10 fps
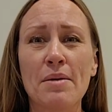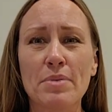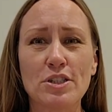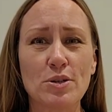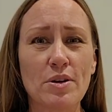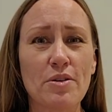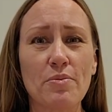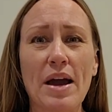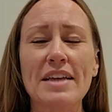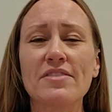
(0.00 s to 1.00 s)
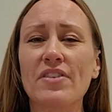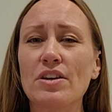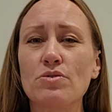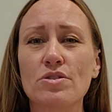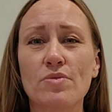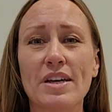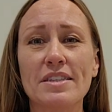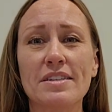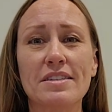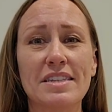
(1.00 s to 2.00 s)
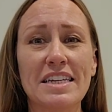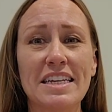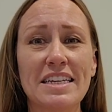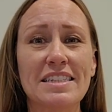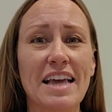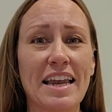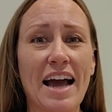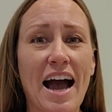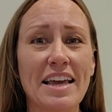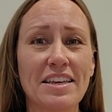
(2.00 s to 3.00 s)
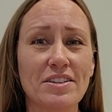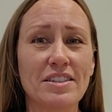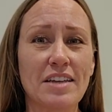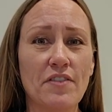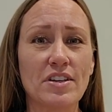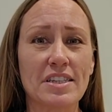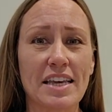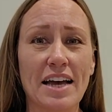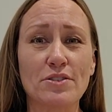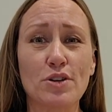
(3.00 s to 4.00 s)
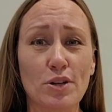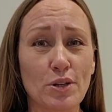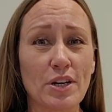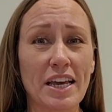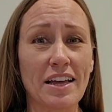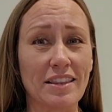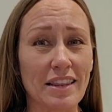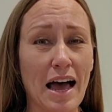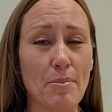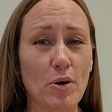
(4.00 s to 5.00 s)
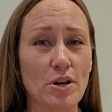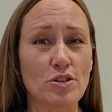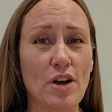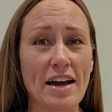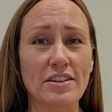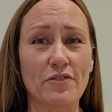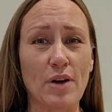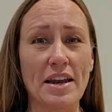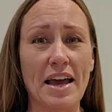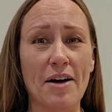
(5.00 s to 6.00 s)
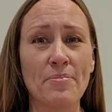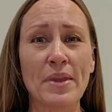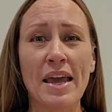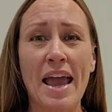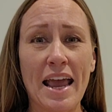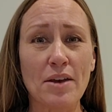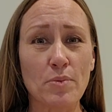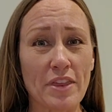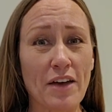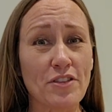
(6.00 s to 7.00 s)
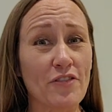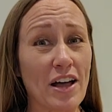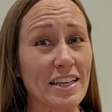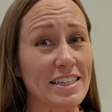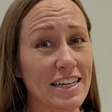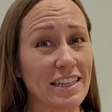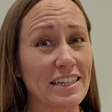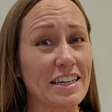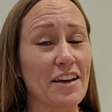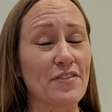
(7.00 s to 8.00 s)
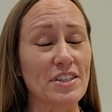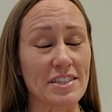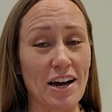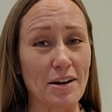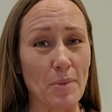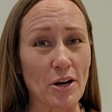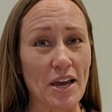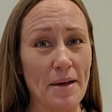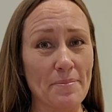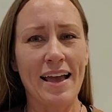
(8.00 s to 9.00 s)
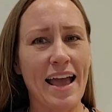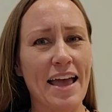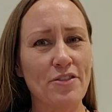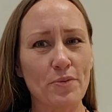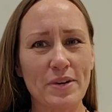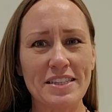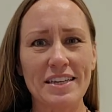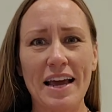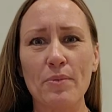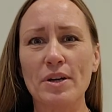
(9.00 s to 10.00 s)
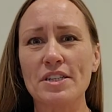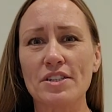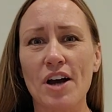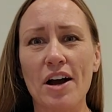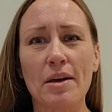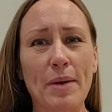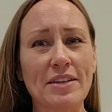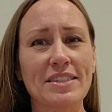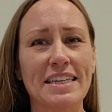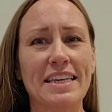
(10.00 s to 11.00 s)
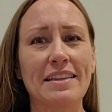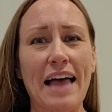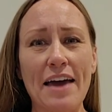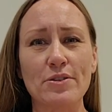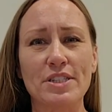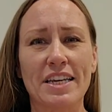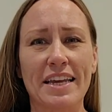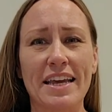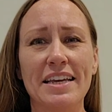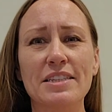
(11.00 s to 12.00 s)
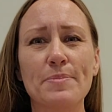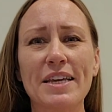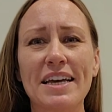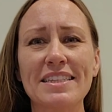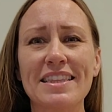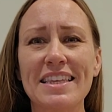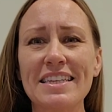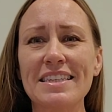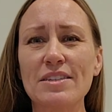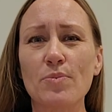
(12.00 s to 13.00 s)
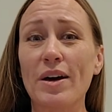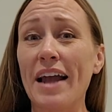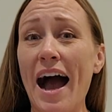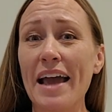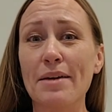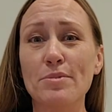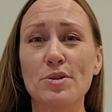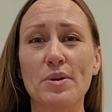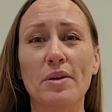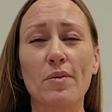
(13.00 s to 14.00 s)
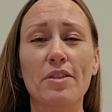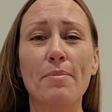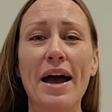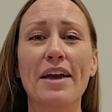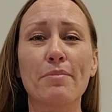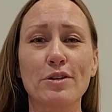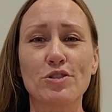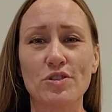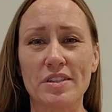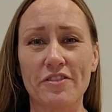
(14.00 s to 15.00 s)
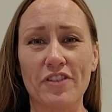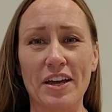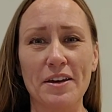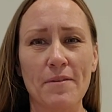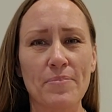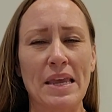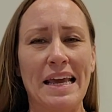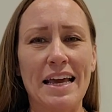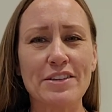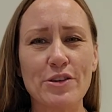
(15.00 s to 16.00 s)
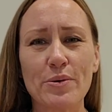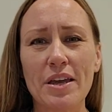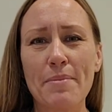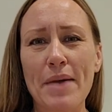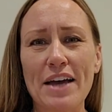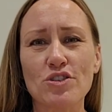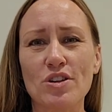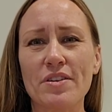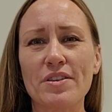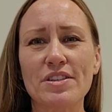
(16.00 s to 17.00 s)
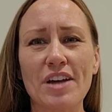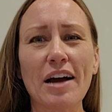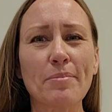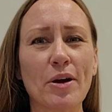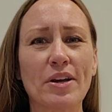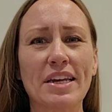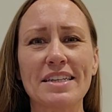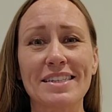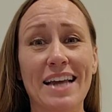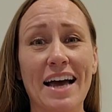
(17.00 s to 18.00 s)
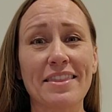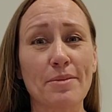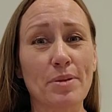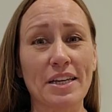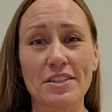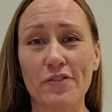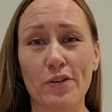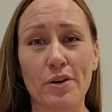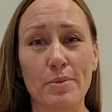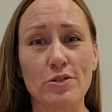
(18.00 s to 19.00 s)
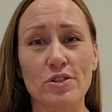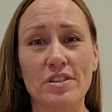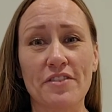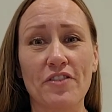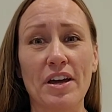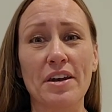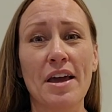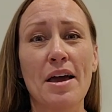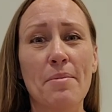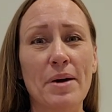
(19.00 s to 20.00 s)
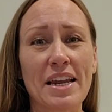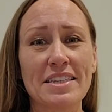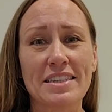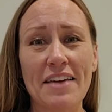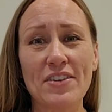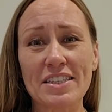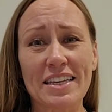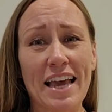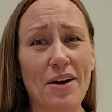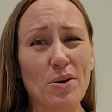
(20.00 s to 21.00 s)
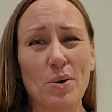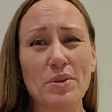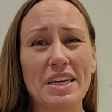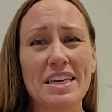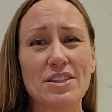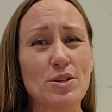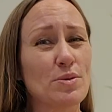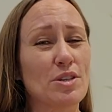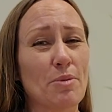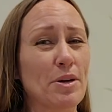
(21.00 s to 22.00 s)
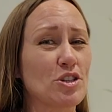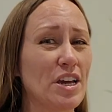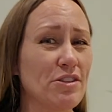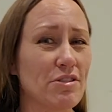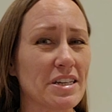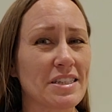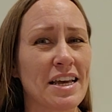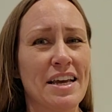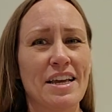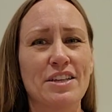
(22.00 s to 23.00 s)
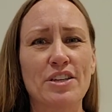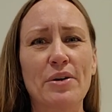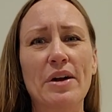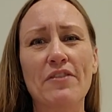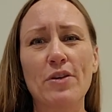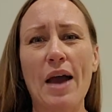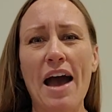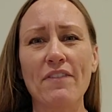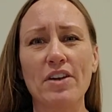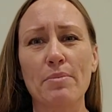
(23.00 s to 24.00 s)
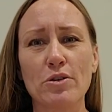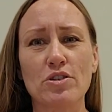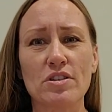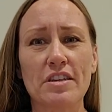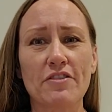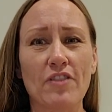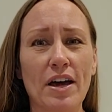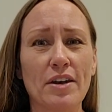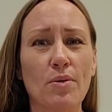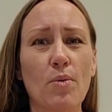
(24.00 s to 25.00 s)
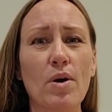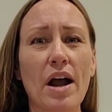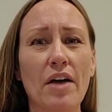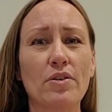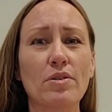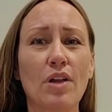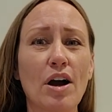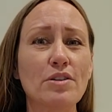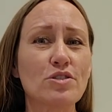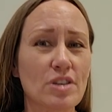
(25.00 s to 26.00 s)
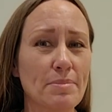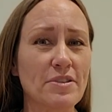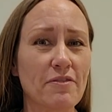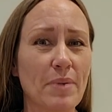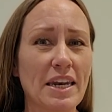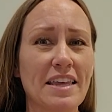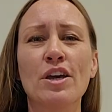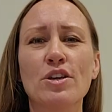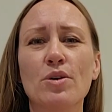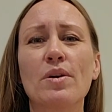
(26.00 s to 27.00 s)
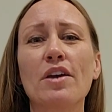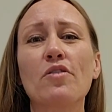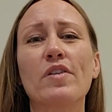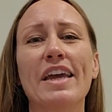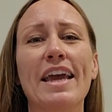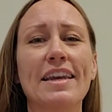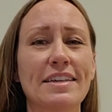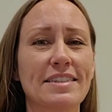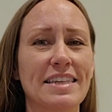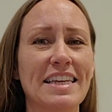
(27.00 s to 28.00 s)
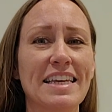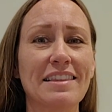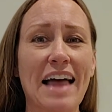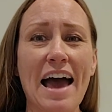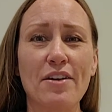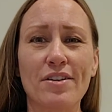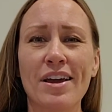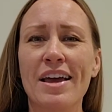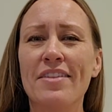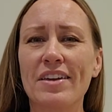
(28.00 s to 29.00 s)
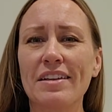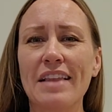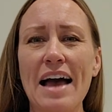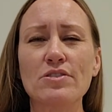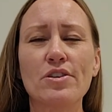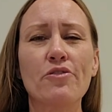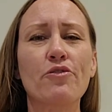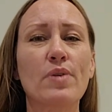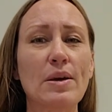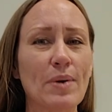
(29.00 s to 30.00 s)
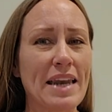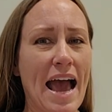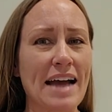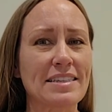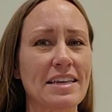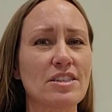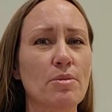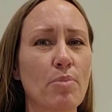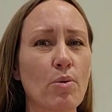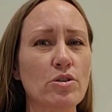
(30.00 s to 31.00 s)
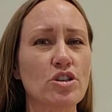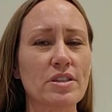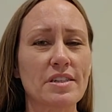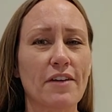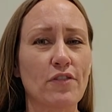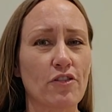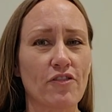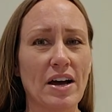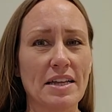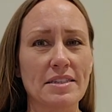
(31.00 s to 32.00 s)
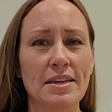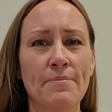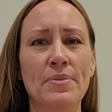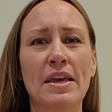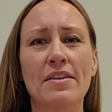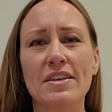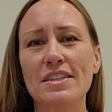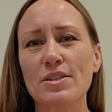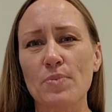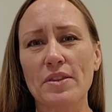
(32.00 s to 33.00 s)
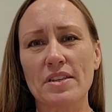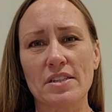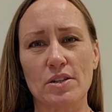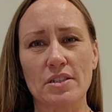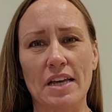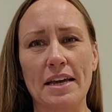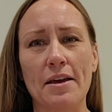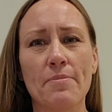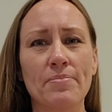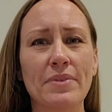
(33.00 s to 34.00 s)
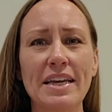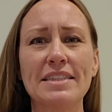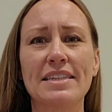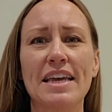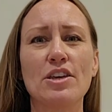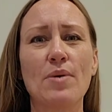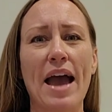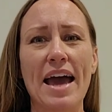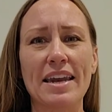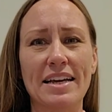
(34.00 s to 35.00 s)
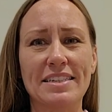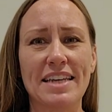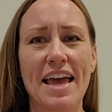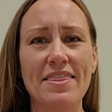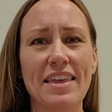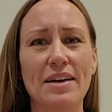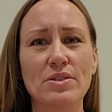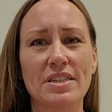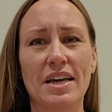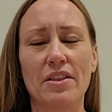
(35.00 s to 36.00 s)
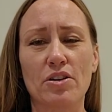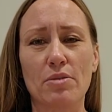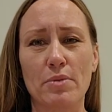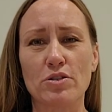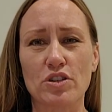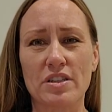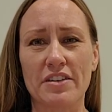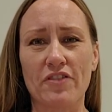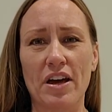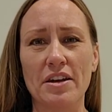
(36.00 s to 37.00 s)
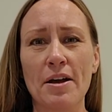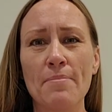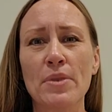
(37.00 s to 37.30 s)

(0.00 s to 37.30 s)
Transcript: But due to the rise of interest rates, CDs and high yield savings accounts are looking a lot more attractive right now, and without the volatility of the stock market. And the reason I want to talk about CD ladders today is because this is what I am doing with my emergency fund. As you can imagine, the stock market is not the place for an emergency fund, but a savings account only gets you so much interest. So if you have an emergency fund or other large sums of money, you can create a CD ladder that allows you frequent access to portions of your funds. This is what this looks like. Let's say you had a $10,000 emergency fund.